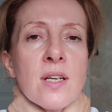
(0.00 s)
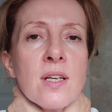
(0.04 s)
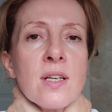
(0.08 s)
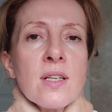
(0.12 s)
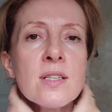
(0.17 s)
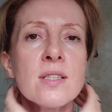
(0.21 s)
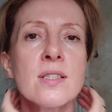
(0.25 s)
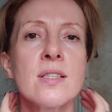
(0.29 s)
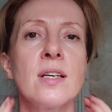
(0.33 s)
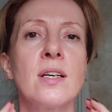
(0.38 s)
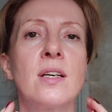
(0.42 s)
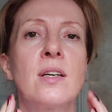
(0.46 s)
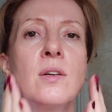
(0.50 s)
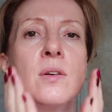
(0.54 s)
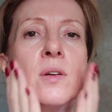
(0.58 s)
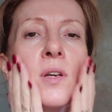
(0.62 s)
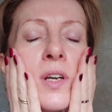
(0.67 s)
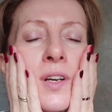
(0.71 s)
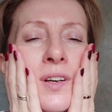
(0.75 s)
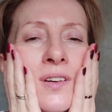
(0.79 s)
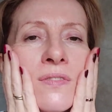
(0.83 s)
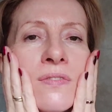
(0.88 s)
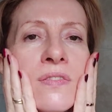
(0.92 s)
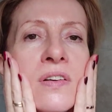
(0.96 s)
So
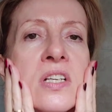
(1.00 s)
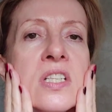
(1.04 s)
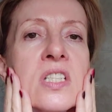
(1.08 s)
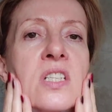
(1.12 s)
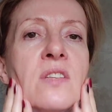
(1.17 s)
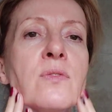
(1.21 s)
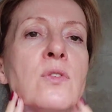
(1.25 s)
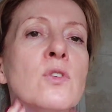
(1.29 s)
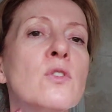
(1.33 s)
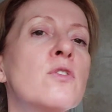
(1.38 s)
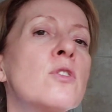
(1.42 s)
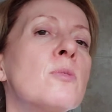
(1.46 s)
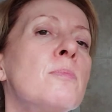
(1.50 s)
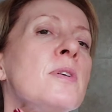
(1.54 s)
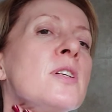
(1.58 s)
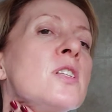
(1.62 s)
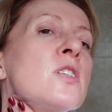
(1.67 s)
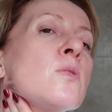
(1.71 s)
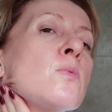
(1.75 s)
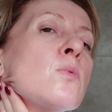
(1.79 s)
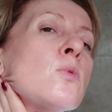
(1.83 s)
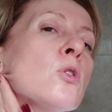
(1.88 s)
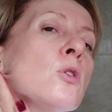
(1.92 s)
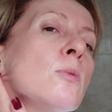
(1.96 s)
first of all, for a bit
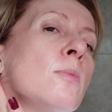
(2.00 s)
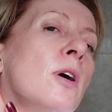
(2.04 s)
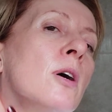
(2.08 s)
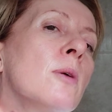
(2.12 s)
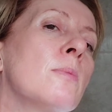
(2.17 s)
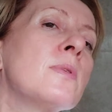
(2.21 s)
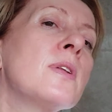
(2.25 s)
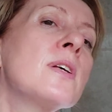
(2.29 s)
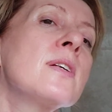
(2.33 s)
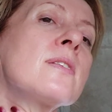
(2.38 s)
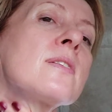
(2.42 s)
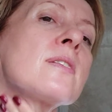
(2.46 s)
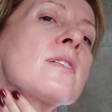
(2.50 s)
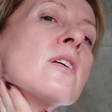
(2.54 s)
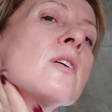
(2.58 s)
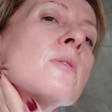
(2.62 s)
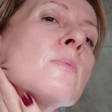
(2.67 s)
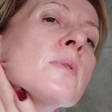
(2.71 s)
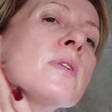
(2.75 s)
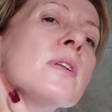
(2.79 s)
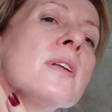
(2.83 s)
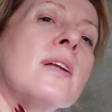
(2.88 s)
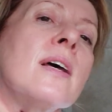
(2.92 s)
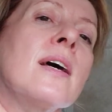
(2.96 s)
of warm-up, let's start
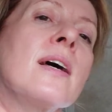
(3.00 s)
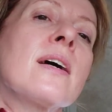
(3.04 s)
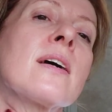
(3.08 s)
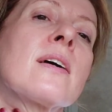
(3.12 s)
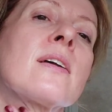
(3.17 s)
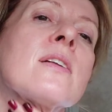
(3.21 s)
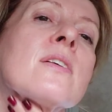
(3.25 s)
with the neck.